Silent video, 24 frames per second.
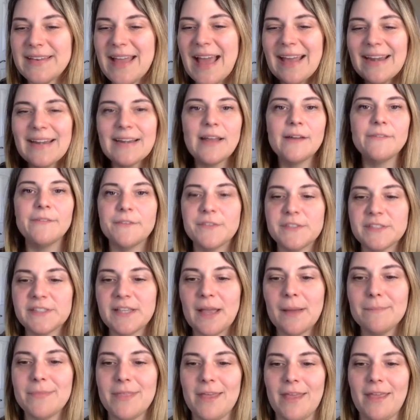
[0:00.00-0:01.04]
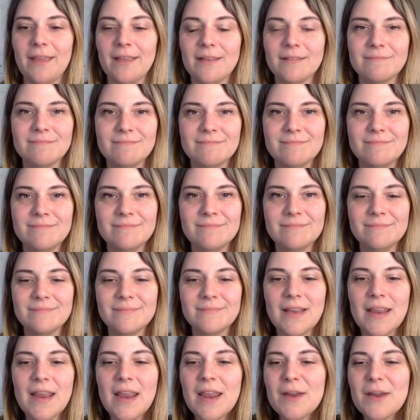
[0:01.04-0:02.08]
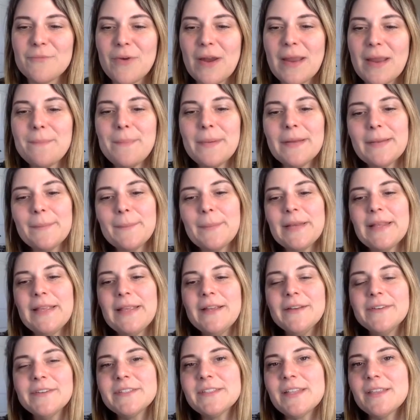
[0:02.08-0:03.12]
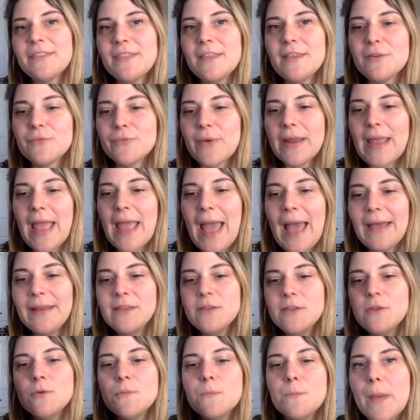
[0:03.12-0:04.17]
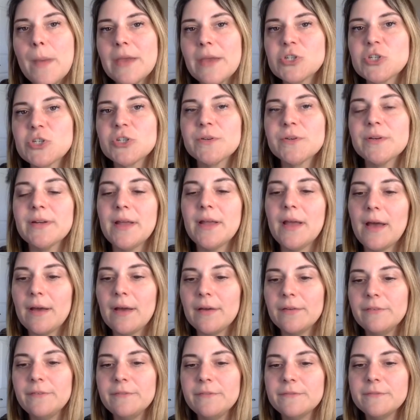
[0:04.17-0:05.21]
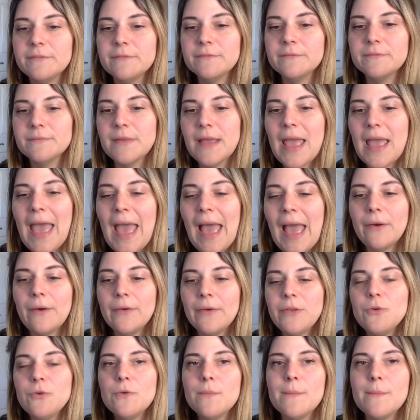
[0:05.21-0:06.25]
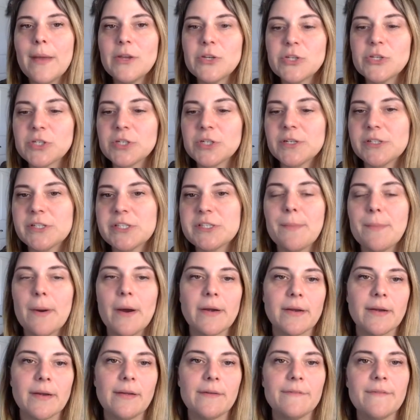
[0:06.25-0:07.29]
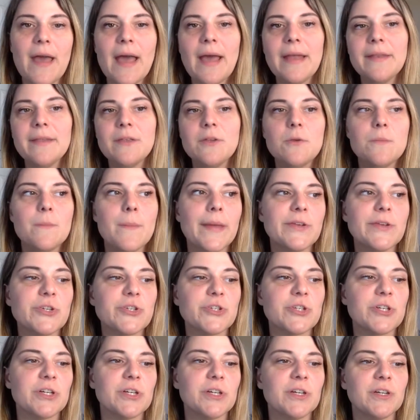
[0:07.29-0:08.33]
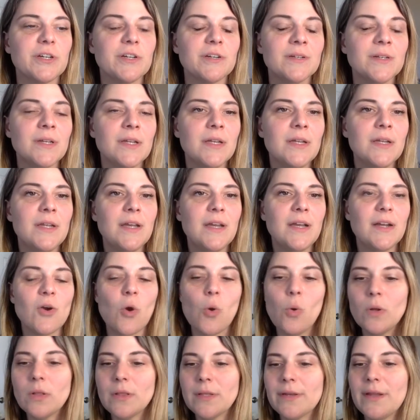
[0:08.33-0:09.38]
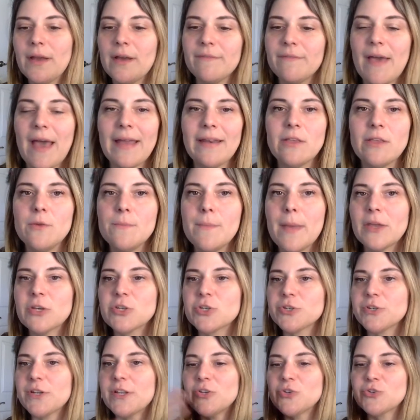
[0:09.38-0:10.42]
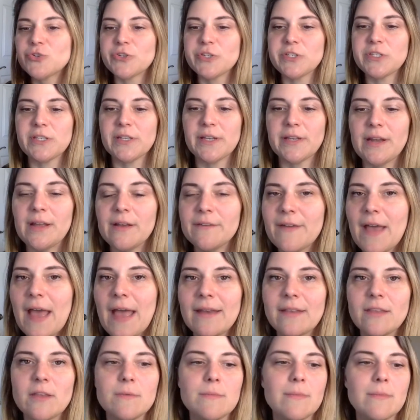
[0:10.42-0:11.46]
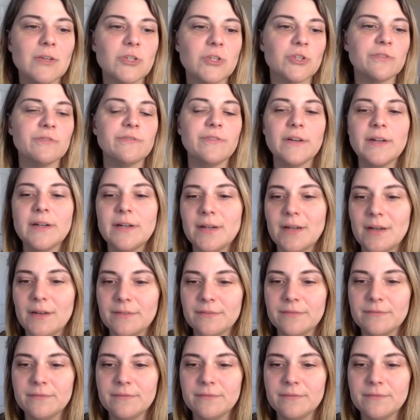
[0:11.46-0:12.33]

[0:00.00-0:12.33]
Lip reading: Not enough of something, right? But here's the thing, right? How do you measure enough? How do you measure smart enough? How do you measure cool enough? How do you measure interesting enough? How do you measure fun enough?